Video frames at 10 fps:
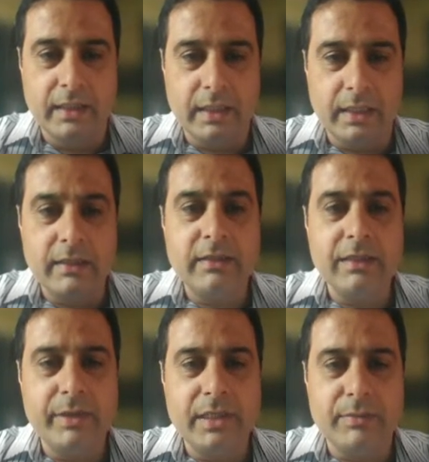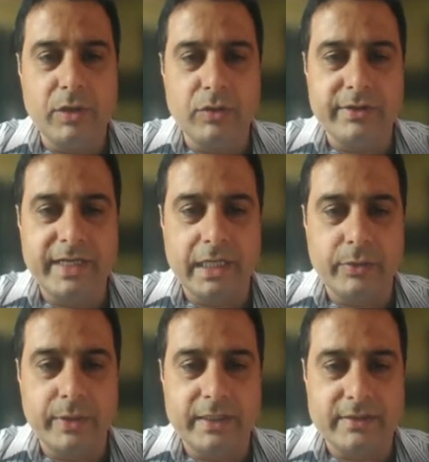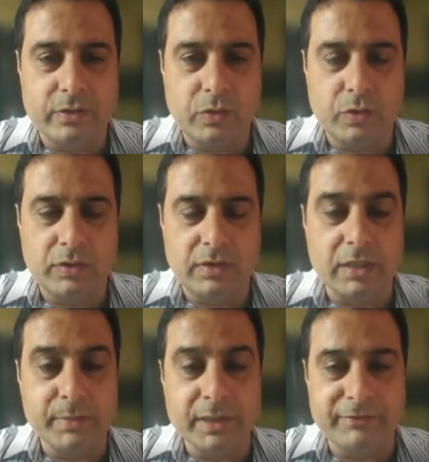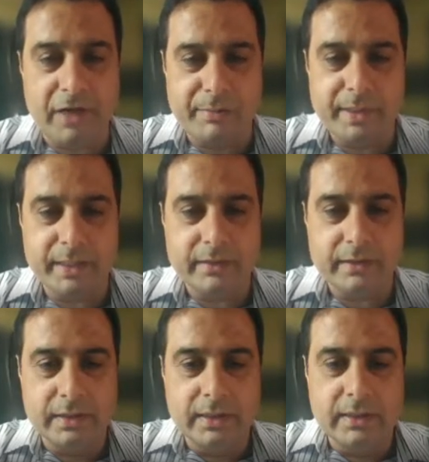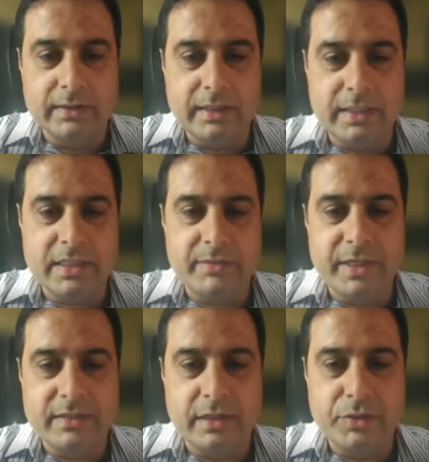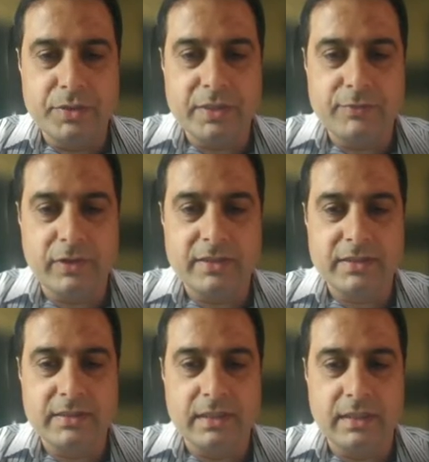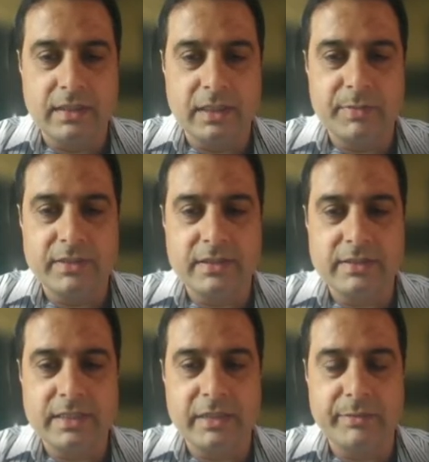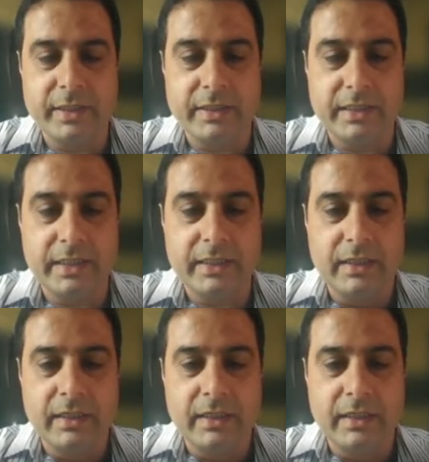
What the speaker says: a little bit about tree equity score, urban farming, then nature-based solutions for urban sustainability.